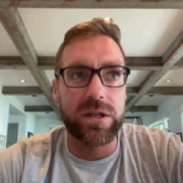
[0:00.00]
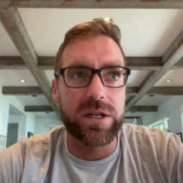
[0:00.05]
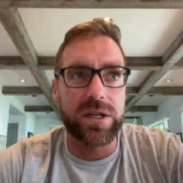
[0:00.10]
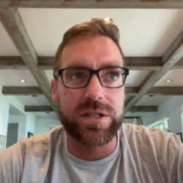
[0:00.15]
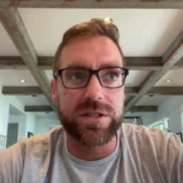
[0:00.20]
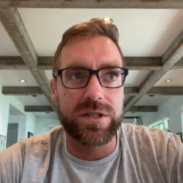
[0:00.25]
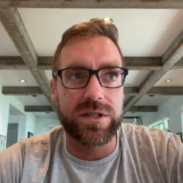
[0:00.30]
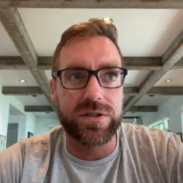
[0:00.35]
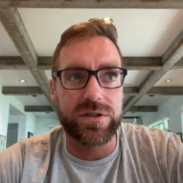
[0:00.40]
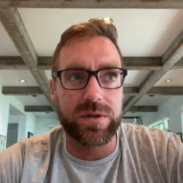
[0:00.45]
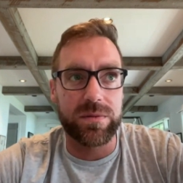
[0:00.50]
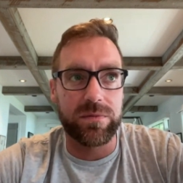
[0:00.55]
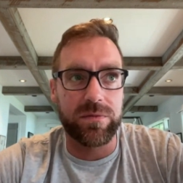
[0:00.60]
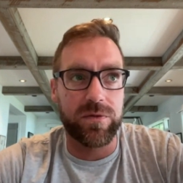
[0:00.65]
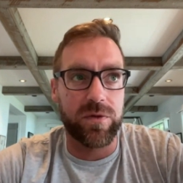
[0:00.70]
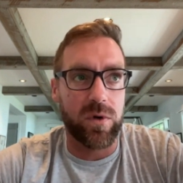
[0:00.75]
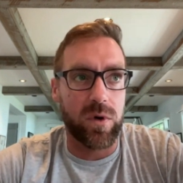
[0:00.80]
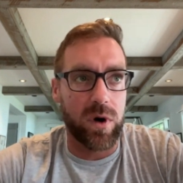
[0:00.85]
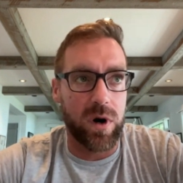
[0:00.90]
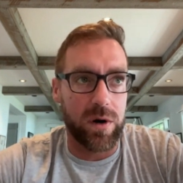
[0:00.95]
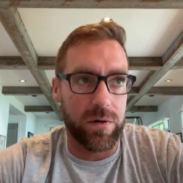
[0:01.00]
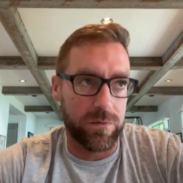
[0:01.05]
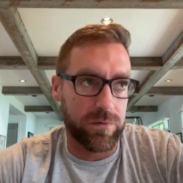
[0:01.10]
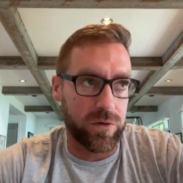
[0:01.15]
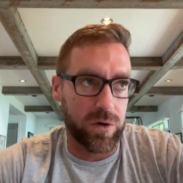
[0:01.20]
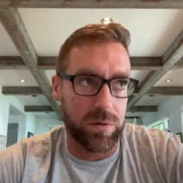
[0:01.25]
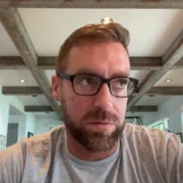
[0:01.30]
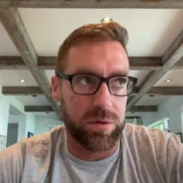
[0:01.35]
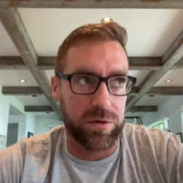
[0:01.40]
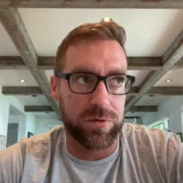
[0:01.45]
league system for
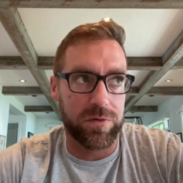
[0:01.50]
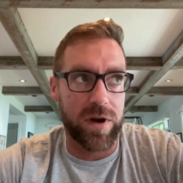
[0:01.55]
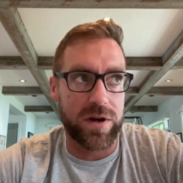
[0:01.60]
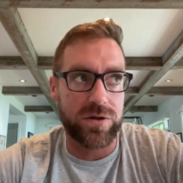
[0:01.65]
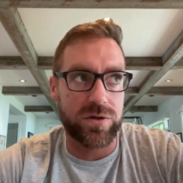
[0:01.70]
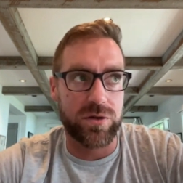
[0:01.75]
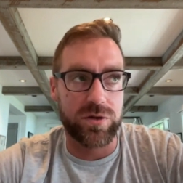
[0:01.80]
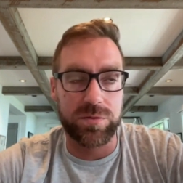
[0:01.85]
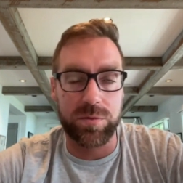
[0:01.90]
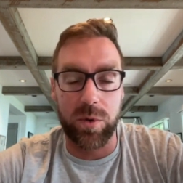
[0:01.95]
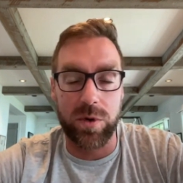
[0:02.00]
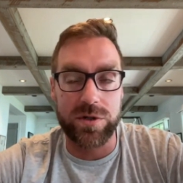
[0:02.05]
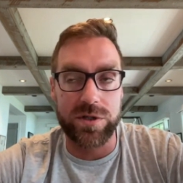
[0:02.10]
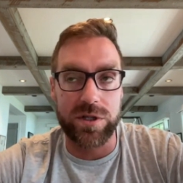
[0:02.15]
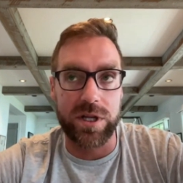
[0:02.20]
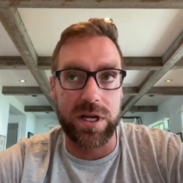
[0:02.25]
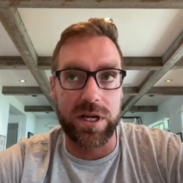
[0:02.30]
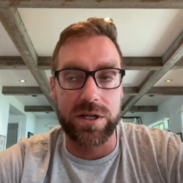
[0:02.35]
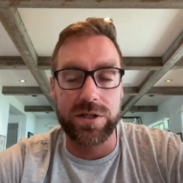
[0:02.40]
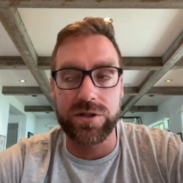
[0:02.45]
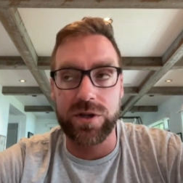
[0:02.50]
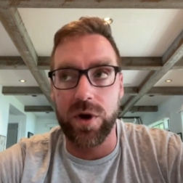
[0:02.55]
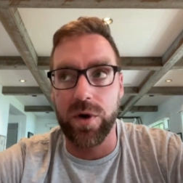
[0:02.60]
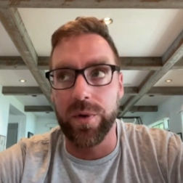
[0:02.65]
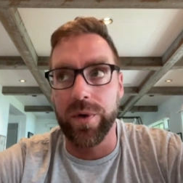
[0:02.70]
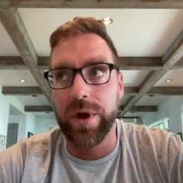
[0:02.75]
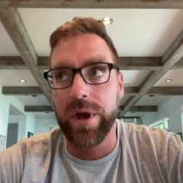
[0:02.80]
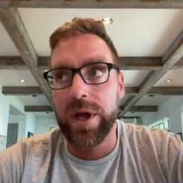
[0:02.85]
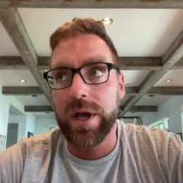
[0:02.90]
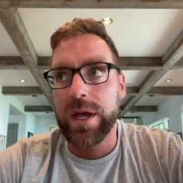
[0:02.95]
a professional sports league.
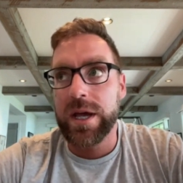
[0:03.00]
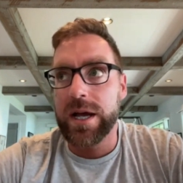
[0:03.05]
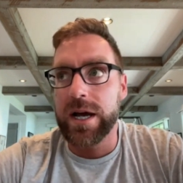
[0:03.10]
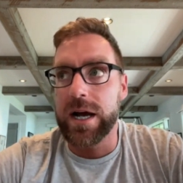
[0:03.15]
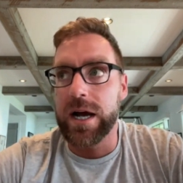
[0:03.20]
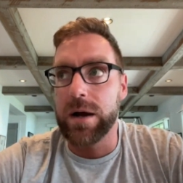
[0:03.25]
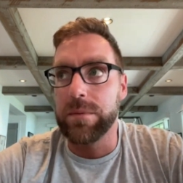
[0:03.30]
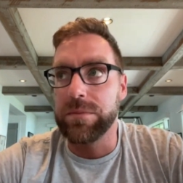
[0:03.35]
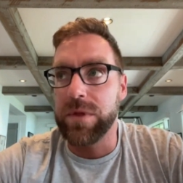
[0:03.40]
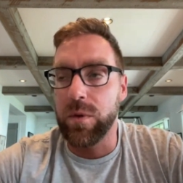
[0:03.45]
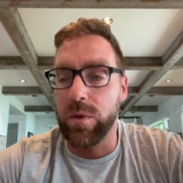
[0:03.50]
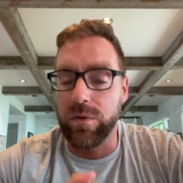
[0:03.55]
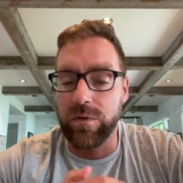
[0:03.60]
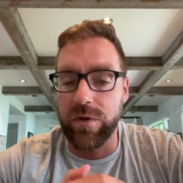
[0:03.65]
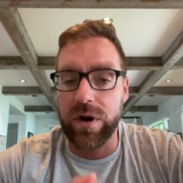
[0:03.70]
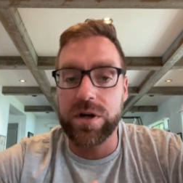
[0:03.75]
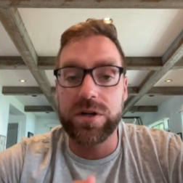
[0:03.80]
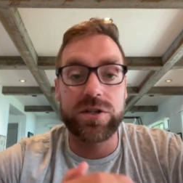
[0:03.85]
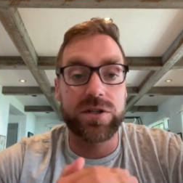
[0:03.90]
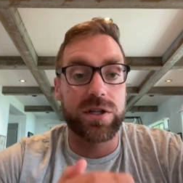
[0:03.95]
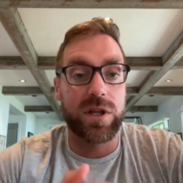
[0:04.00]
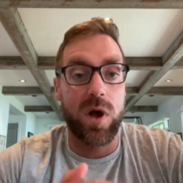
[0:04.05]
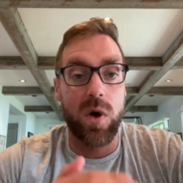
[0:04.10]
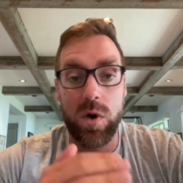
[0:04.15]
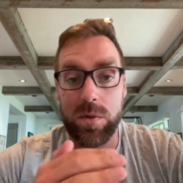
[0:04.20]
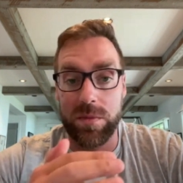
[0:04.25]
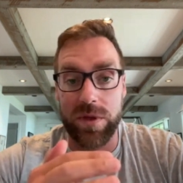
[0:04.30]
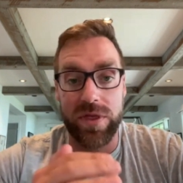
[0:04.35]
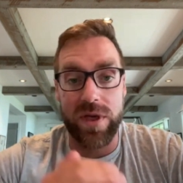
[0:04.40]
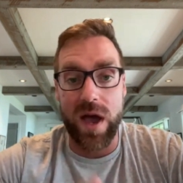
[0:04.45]
So they were very slow
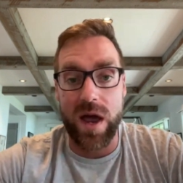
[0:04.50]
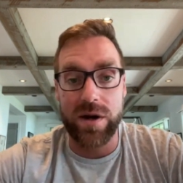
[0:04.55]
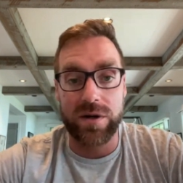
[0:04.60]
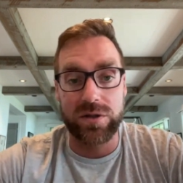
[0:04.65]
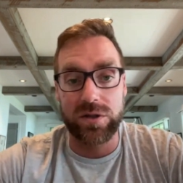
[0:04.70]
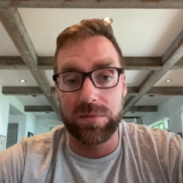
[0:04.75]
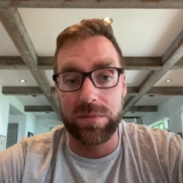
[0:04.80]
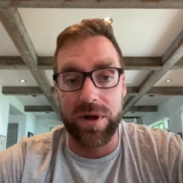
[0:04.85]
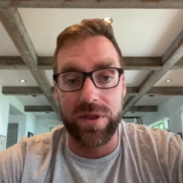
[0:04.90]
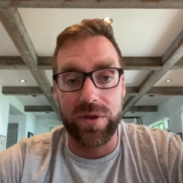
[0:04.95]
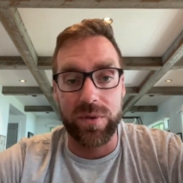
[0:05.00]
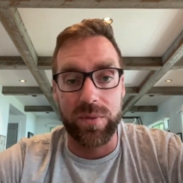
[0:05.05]
and methodical about